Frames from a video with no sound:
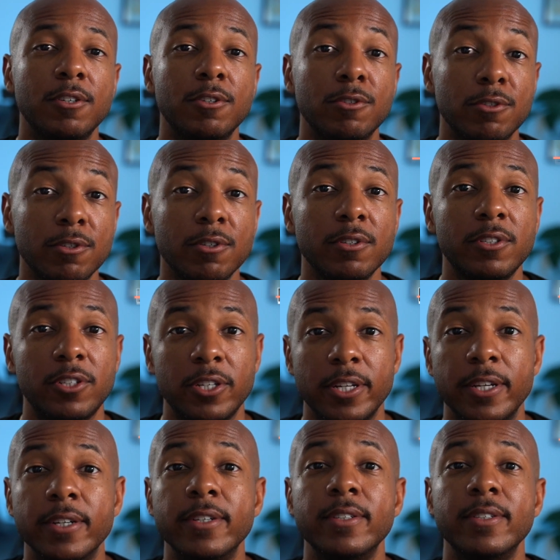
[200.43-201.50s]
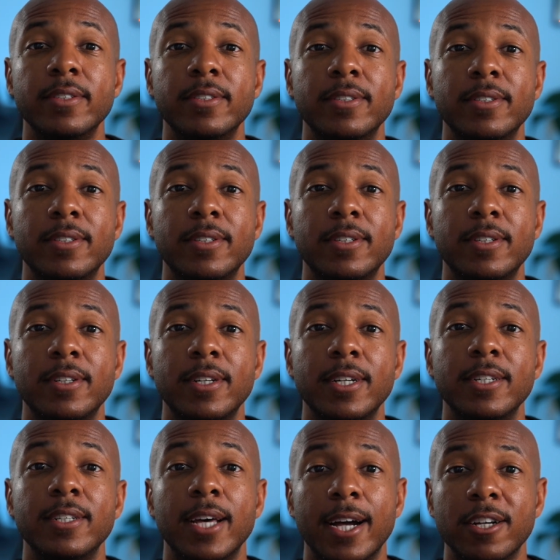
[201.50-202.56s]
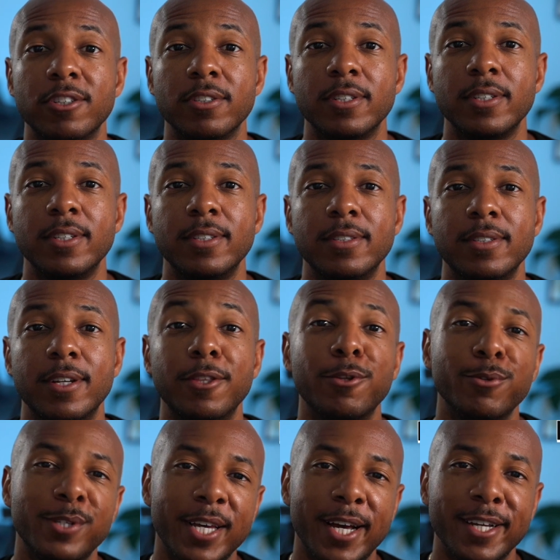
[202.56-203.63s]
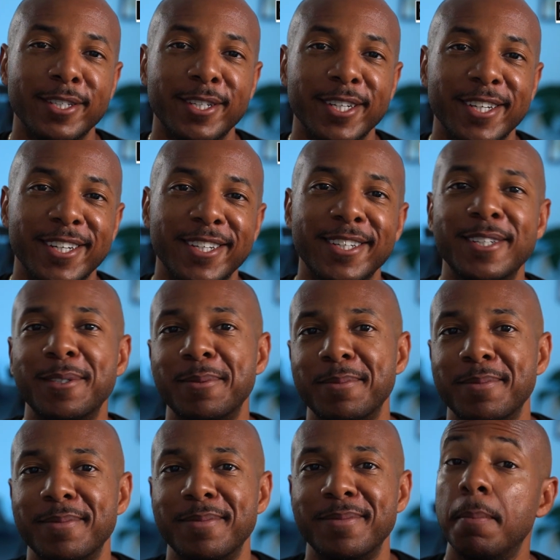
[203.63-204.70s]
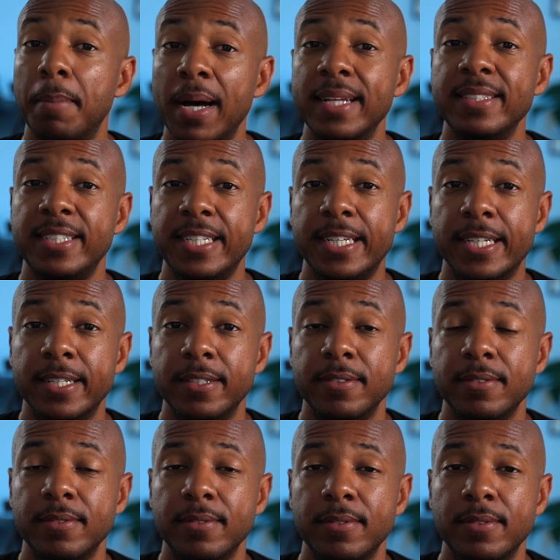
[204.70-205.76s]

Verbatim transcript: Ru qing is actually enthusiastic. Ban tian.